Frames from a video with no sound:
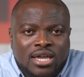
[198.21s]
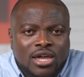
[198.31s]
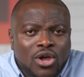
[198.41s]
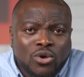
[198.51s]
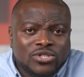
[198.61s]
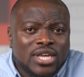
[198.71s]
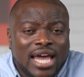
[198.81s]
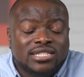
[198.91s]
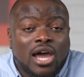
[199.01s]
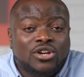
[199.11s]
It also
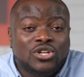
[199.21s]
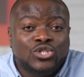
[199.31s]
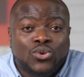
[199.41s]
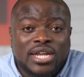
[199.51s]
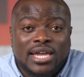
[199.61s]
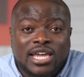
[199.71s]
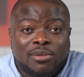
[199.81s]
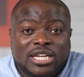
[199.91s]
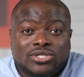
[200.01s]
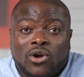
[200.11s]
has
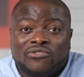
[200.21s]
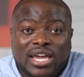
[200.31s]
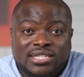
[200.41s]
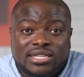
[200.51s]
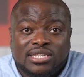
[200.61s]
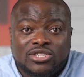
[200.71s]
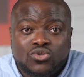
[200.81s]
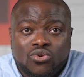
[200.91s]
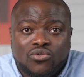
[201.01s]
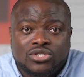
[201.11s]
128GB of SSD
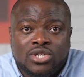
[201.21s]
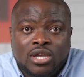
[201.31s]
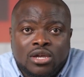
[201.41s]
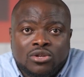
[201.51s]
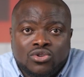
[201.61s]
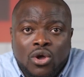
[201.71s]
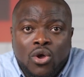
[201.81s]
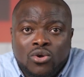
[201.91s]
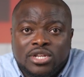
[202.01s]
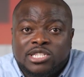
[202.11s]
storage, not
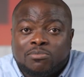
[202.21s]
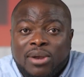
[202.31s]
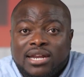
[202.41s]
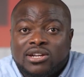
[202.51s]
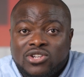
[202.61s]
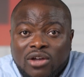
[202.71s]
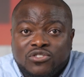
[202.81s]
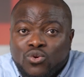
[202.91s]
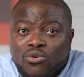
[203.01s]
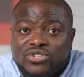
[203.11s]
only supplying enough
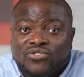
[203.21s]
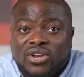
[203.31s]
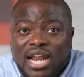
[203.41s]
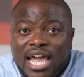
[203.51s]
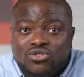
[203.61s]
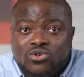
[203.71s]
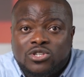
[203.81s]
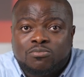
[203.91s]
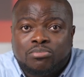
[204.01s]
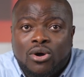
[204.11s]
storage for light
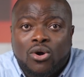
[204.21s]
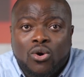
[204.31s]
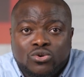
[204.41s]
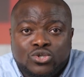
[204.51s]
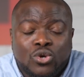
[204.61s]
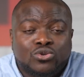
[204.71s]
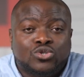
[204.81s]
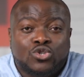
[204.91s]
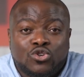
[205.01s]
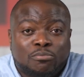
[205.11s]
use, but also
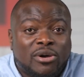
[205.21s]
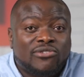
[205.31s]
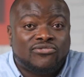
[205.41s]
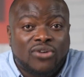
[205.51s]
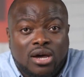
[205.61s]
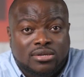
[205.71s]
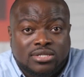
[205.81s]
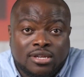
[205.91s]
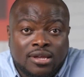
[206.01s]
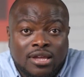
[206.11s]
super fast.
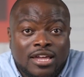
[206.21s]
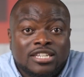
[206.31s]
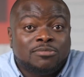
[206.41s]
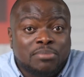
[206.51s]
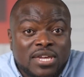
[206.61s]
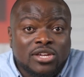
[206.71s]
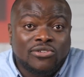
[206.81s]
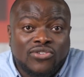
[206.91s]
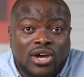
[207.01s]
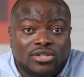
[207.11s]
Speaking of
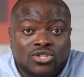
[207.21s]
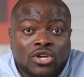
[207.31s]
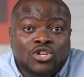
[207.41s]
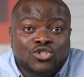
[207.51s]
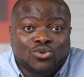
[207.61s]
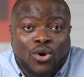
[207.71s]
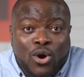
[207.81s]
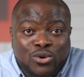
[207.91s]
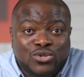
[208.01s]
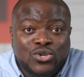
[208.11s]
fast, you will
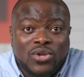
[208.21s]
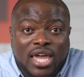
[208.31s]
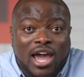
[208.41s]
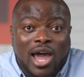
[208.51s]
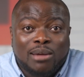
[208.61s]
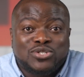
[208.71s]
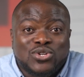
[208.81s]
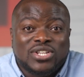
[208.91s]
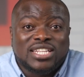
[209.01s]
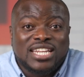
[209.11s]
also get up to
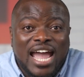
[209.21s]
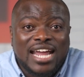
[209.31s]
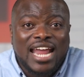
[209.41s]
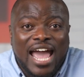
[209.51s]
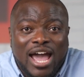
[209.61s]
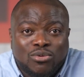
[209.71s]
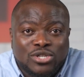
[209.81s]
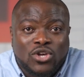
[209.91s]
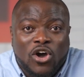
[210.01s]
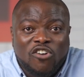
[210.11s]
9
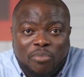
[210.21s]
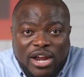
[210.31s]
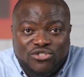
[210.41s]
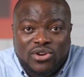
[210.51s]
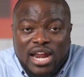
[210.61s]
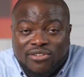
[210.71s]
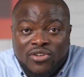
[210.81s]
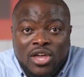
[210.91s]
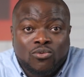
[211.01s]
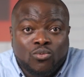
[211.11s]
hours of battery life
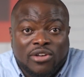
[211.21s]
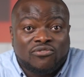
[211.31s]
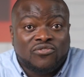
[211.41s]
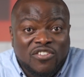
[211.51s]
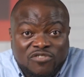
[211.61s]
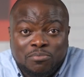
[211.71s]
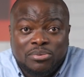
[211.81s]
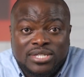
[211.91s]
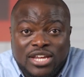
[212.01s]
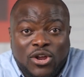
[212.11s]
with
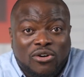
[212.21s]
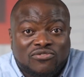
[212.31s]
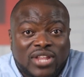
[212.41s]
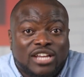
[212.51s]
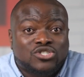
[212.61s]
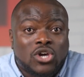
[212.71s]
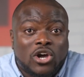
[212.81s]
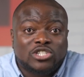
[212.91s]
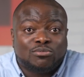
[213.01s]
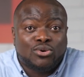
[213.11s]
50% of that
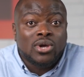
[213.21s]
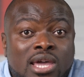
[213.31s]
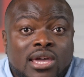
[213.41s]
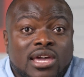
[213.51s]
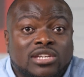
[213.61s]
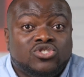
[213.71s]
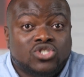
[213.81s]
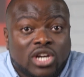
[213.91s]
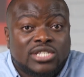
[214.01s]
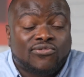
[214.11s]
chargeable in
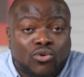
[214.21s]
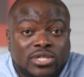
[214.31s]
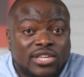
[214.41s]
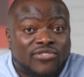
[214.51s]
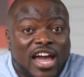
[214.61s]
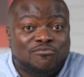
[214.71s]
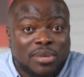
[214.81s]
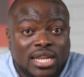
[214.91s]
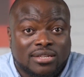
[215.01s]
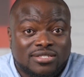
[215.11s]
just 45
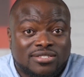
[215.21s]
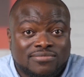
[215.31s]
minutes.